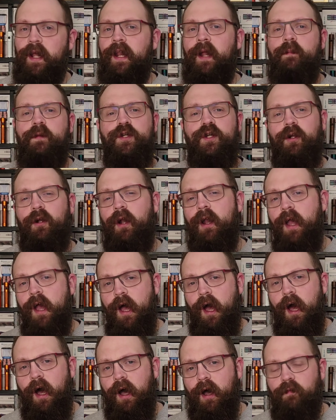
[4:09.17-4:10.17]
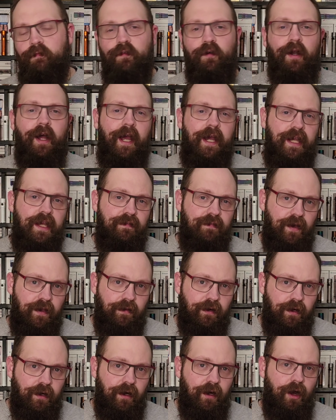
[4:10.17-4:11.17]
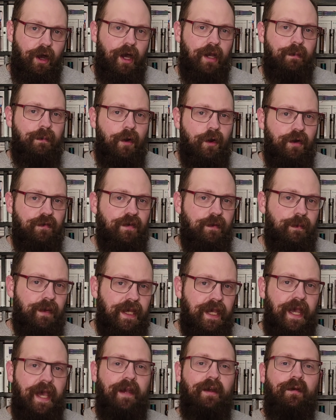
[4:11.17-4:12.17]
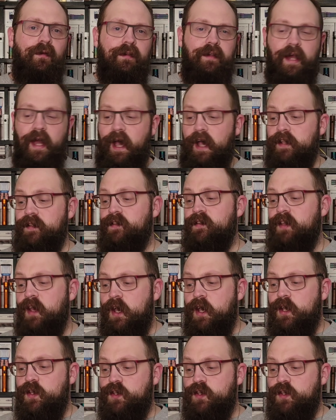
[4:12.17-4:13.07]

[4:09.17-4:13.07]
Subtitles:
and I'm sure a variety of other automotive and mechanical tasks.